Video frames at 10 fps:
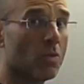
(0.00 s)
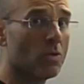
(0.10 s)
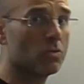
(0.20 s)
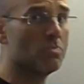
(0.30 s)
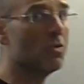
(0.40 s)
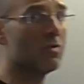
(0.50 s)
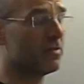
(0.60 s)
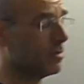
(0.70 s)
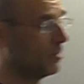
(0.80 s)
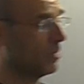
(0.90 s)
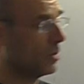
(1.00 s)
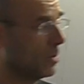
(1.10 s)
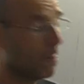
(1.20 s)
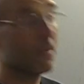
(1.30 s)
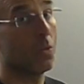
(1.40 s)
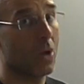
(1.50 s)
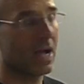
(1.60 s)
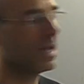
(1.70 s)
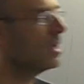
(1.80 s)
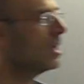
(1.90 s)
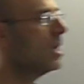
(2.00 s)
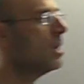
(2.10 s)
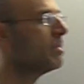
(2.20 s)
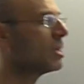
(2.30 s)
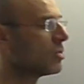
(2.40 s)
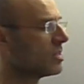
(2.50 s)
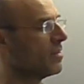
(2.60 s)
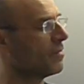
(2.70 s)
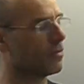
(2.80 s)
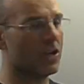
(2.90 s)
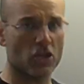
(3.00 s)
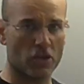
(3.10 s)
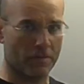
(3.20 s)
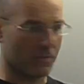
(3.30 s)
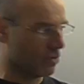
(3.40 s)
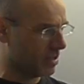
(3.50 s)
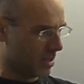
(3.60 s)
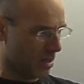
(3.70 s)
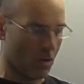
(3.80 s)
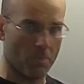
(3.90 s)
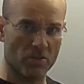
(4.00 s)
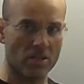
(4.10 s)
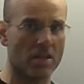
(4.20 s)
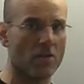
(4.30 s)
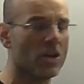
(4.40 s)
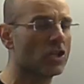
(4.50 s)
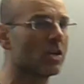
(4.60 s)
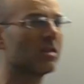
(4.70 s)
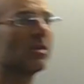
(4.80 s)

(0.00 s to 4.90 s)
won't move. Why? Because the friction force in the opposite direction